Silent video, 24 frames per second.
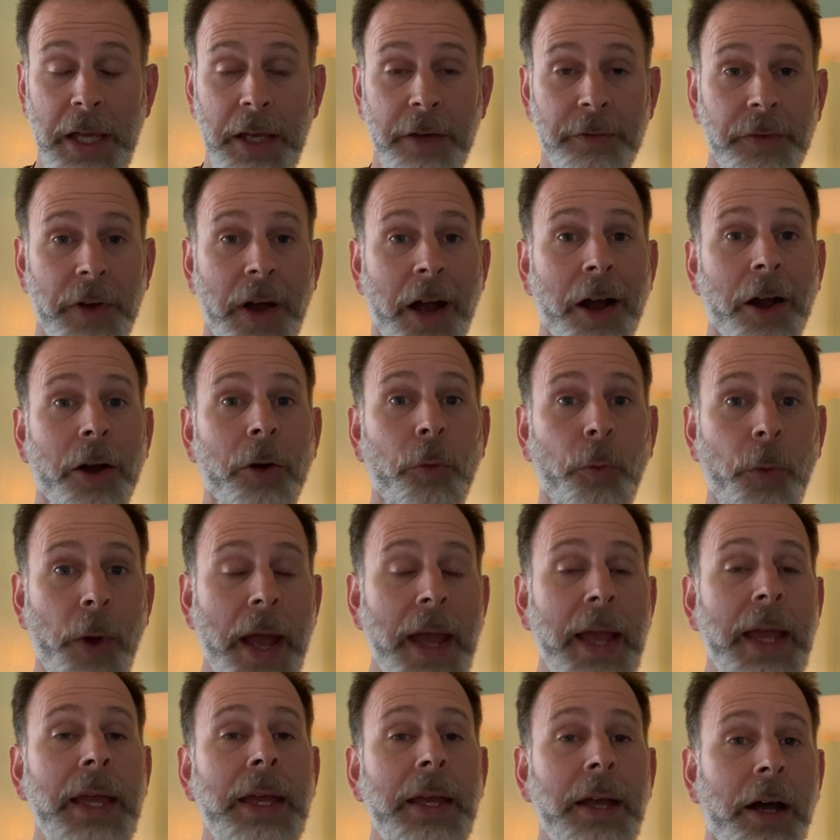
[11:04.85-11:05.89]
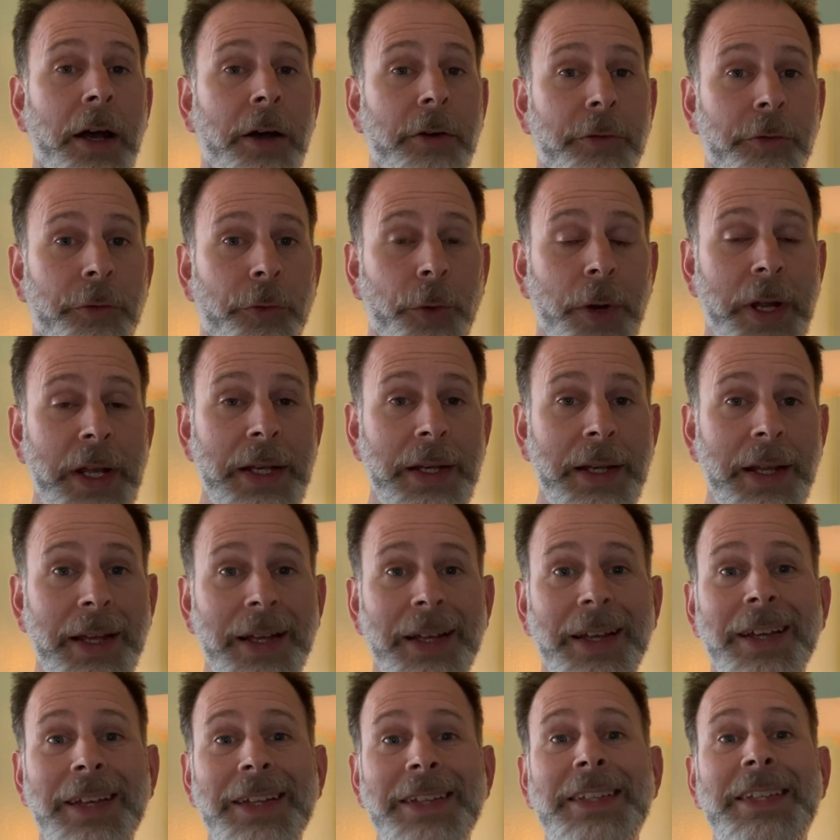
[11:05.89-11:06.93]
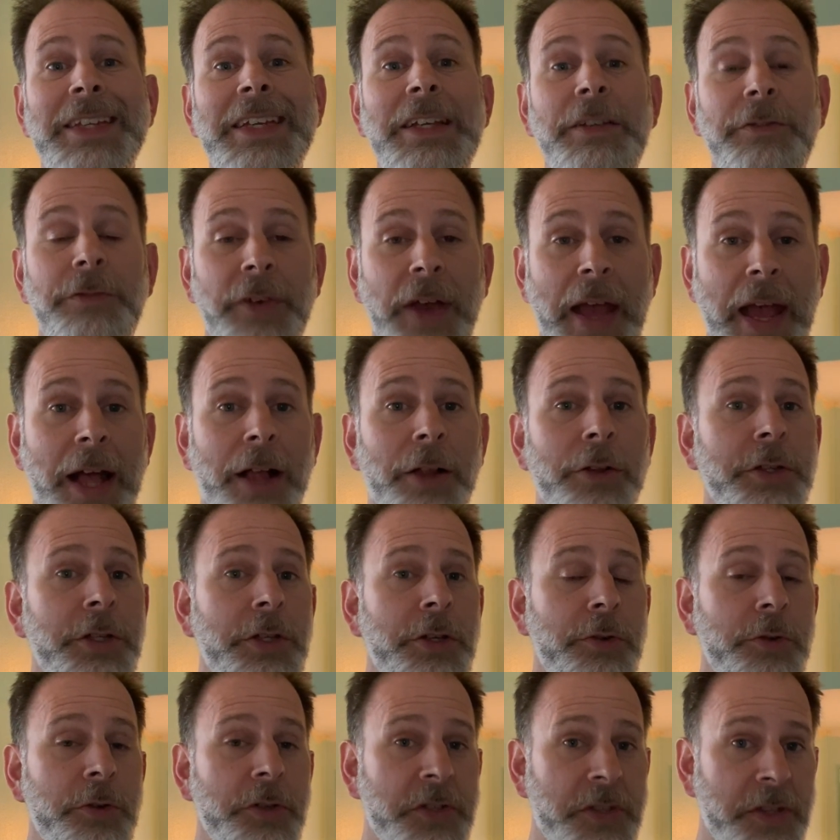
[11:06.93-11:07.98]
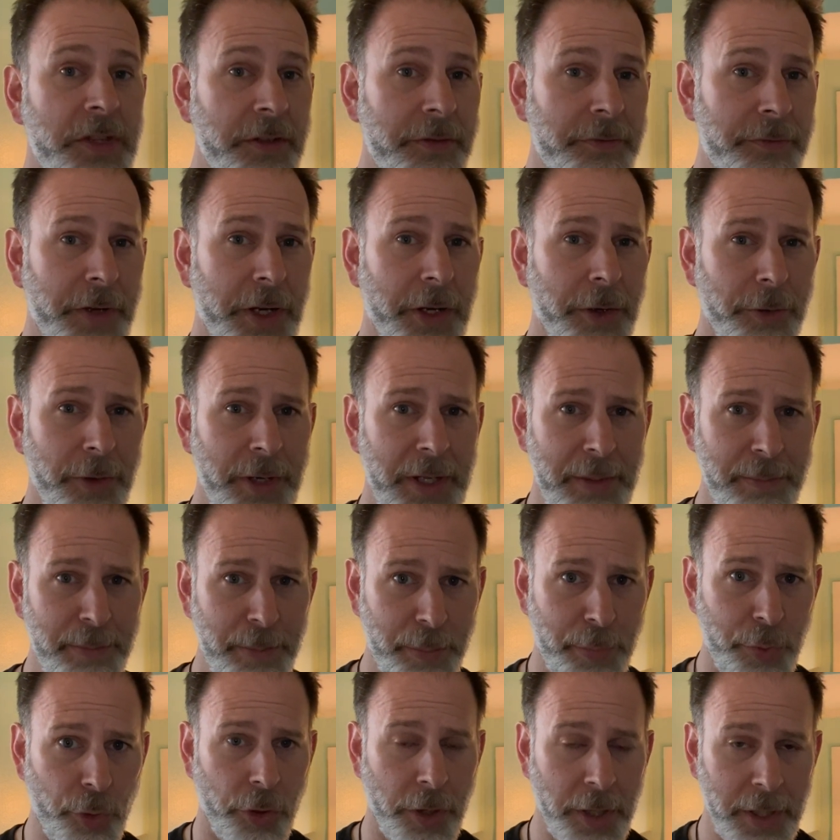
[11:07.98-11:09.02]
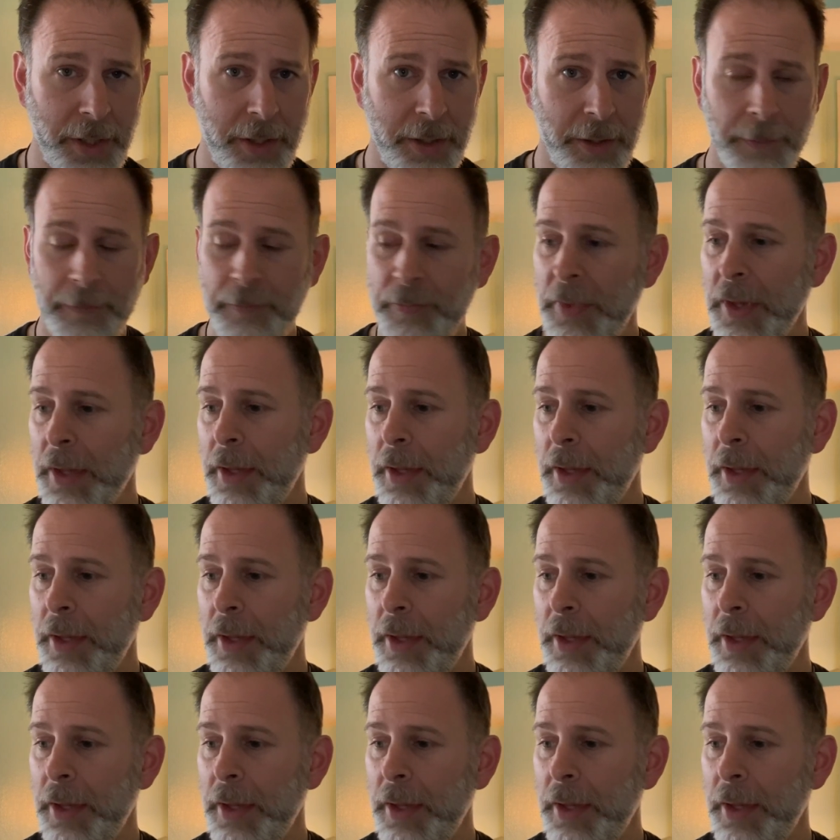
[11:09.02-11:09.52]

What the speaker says: if our way of reading devalues the very book